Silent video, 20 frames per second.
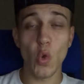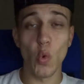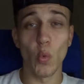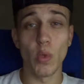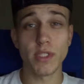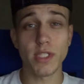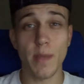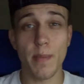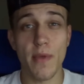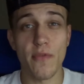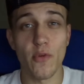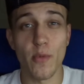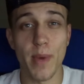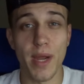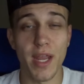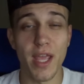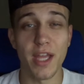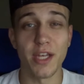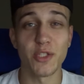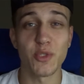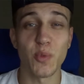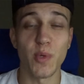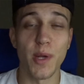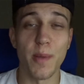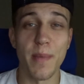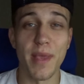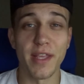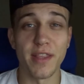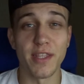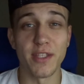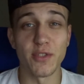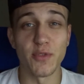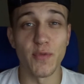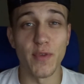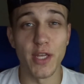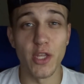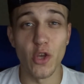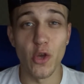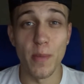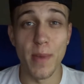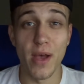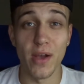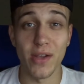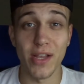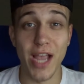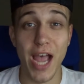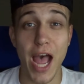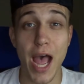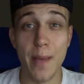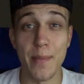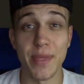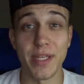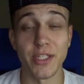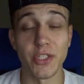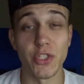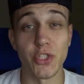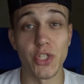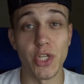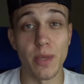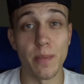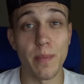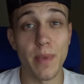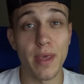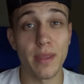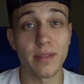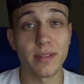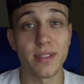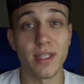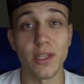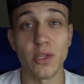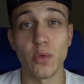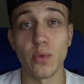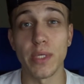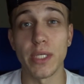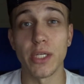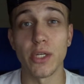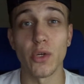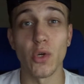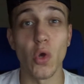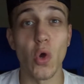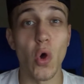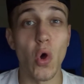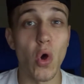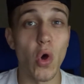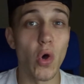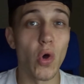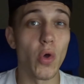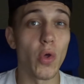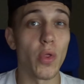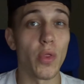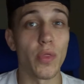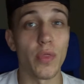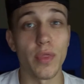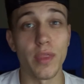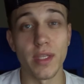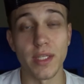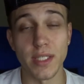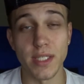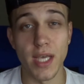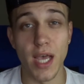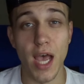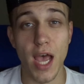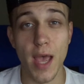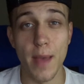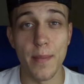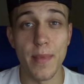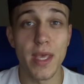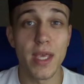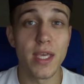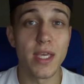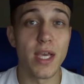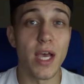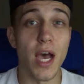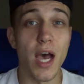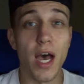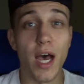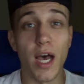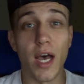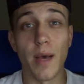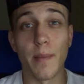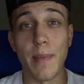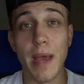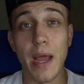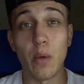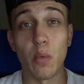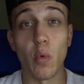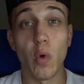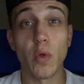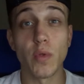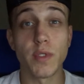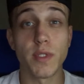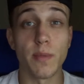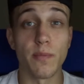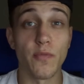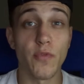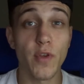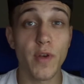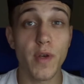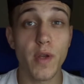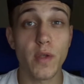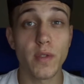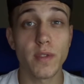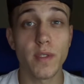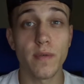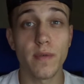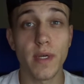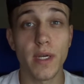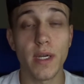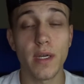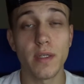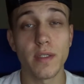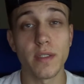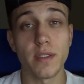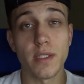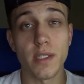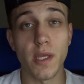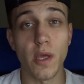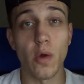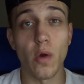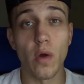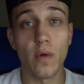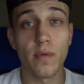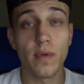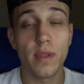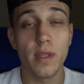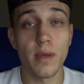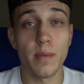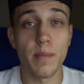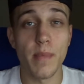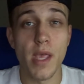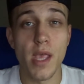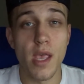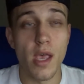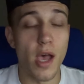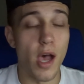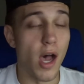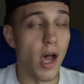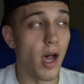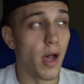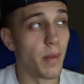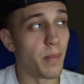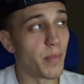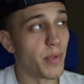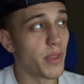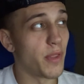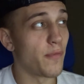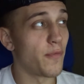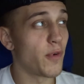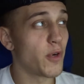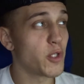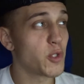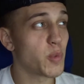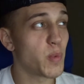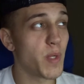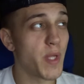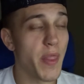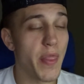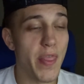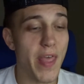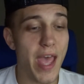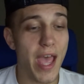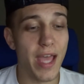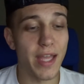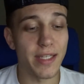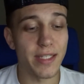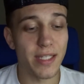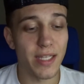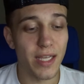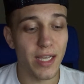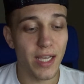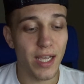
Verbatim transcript: What's up everybody? I just want to make this video about common gym myths that you hear all the time. Um, I wrote some footnotes over here just to go over them, um, but the first one that